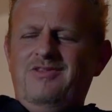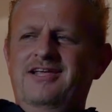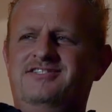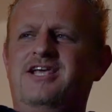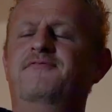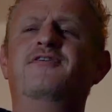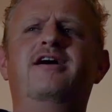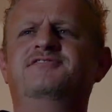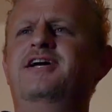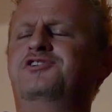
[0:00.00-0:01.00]
It's kind of fun.
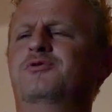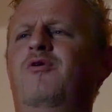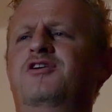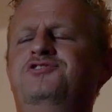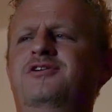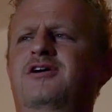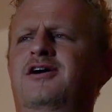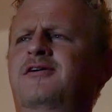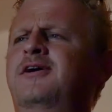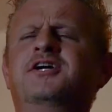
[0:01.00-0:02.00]
I was actually watching
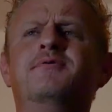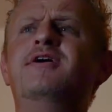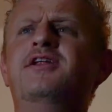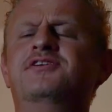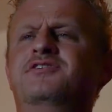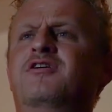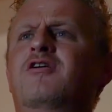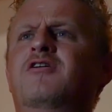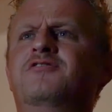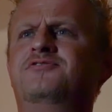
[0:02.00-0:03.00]
Comedians in
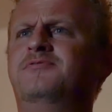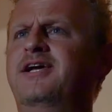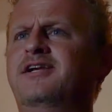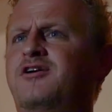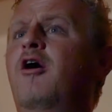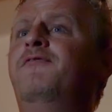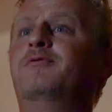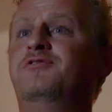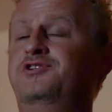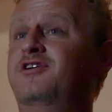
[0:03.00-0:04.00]
Cars Getting Coffee
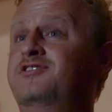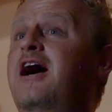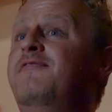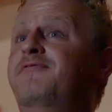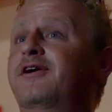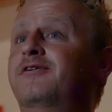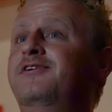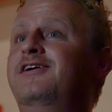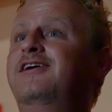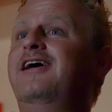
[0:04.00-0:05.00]
with Jerry Seinfeld,
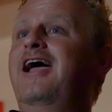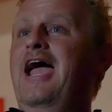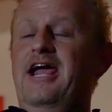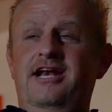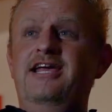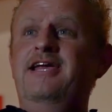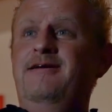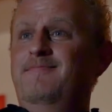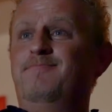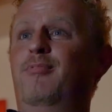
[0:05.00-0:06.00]
and
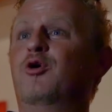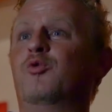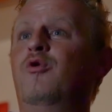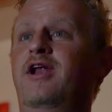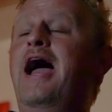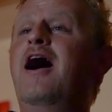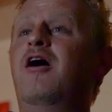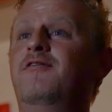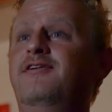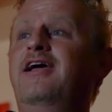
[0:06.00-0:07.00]
he broke one
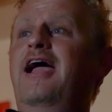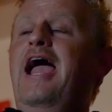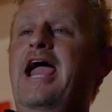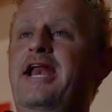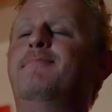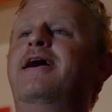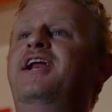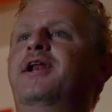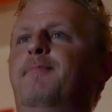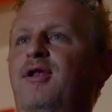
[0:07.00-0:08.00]
out, and it
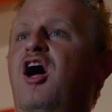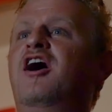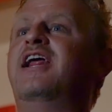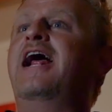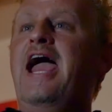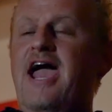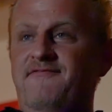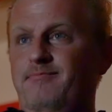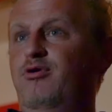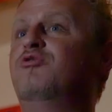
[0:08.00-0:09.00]
made it a block and a
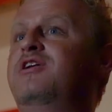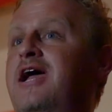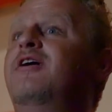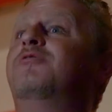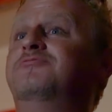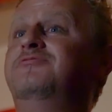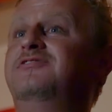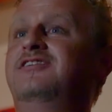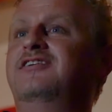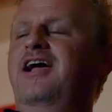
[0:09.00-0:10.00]
half and broke down,
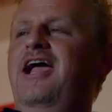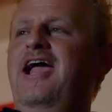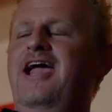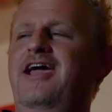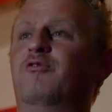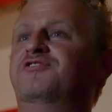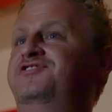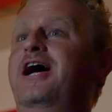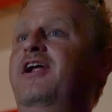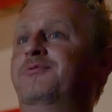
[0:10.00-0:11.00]
and on the
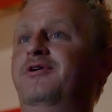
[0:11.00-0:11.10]
side of the